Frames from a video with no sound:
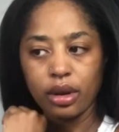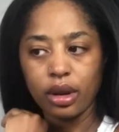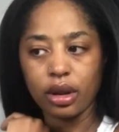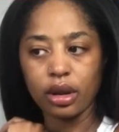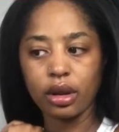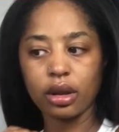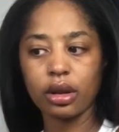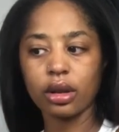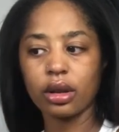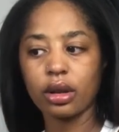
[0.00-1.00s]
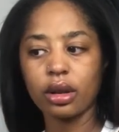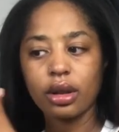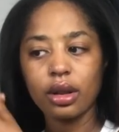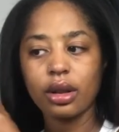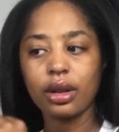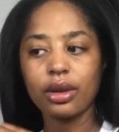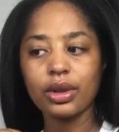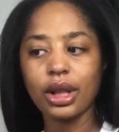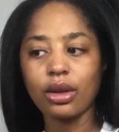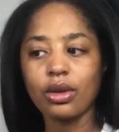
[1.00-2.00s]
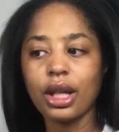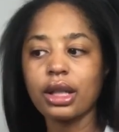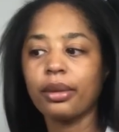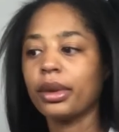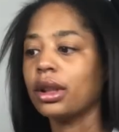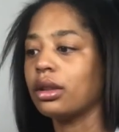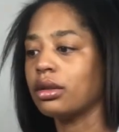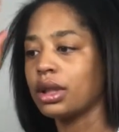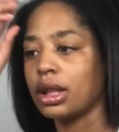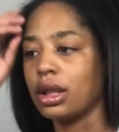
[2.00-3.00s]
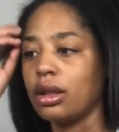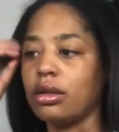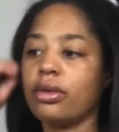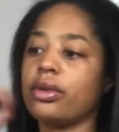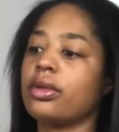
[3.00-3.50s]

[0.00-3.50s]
yeah. It was like, you got some little teeth.